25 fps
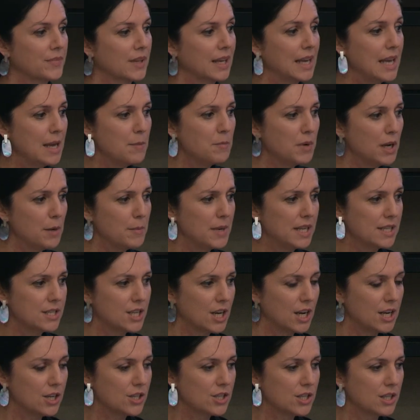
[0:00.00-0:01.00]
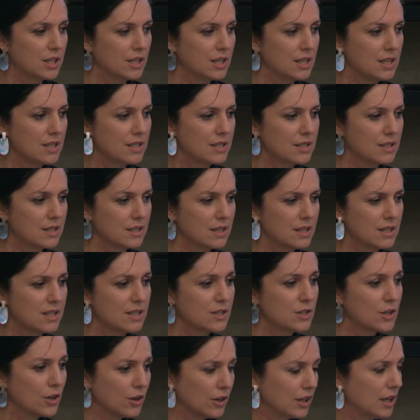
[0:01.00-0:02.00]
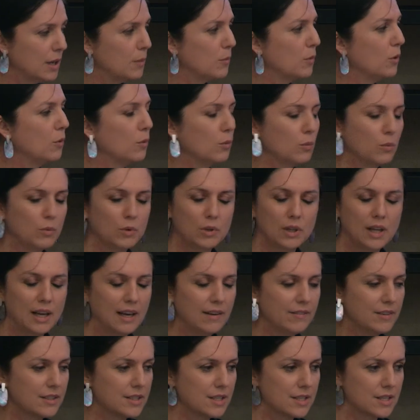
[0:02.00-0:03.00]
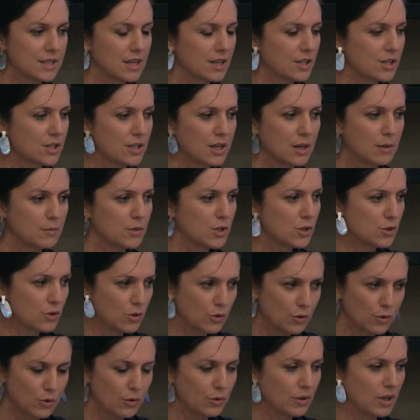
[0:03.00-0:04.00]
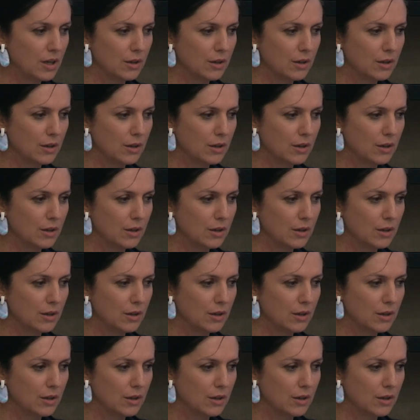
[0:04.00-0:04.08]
Implementation is certainly, we'll have a discussion, I'm sure.